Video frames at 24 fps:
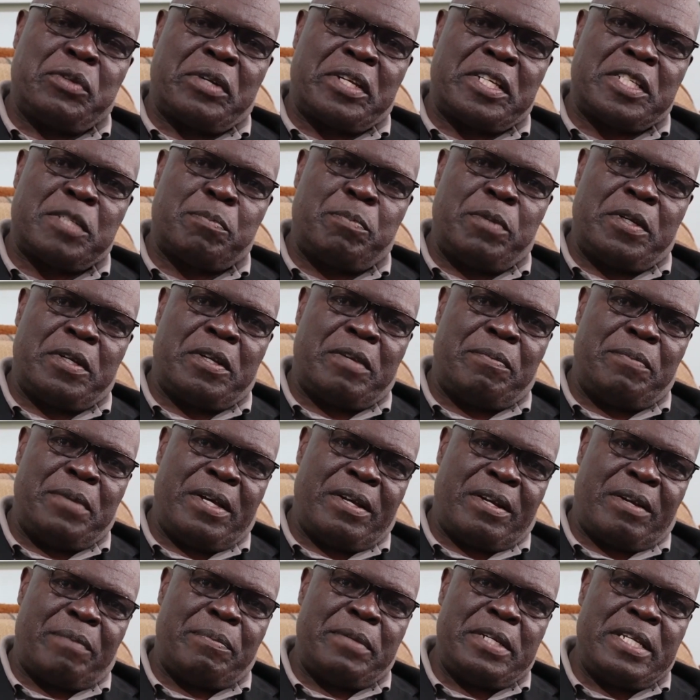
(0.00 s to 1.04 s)
to
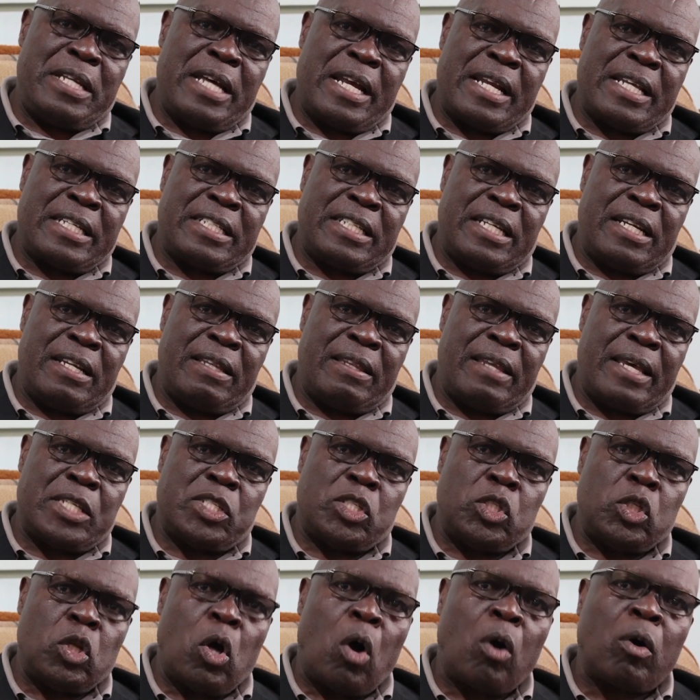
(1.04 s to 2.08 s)
remuneration, there
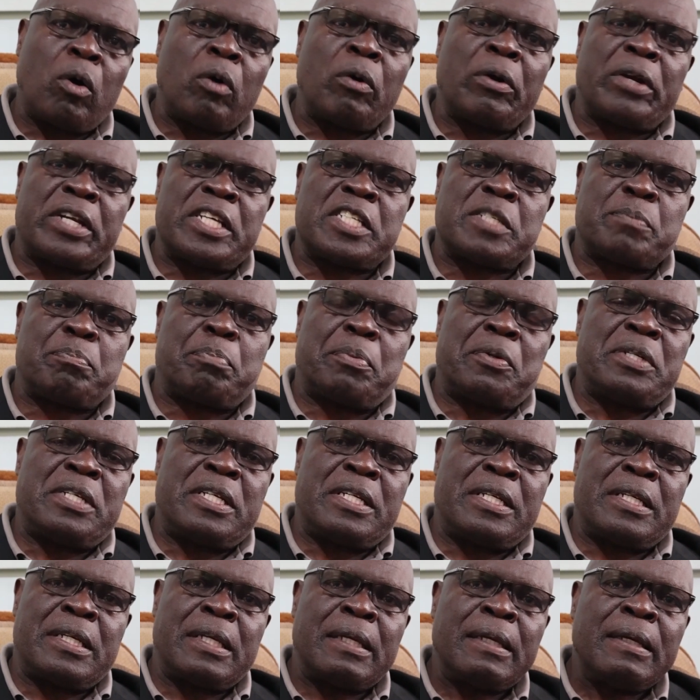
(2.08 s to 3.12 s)
is no
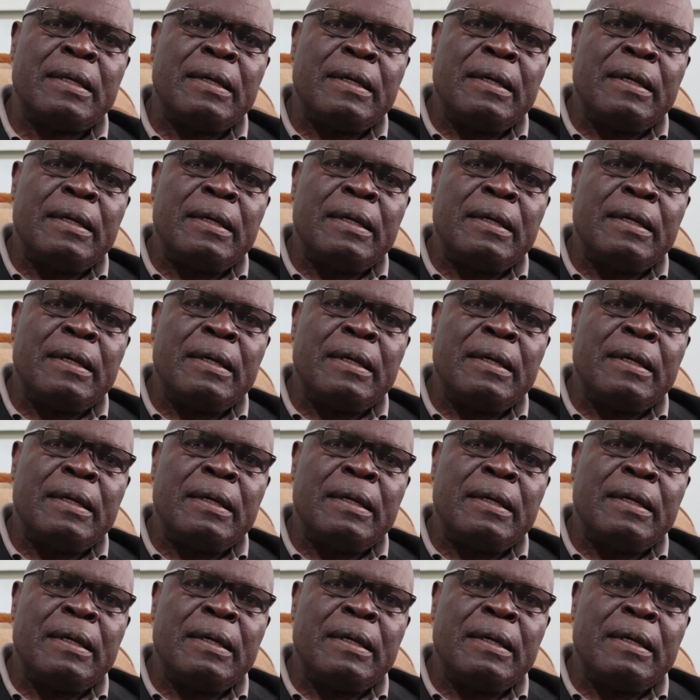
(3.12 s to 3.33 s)
corresponding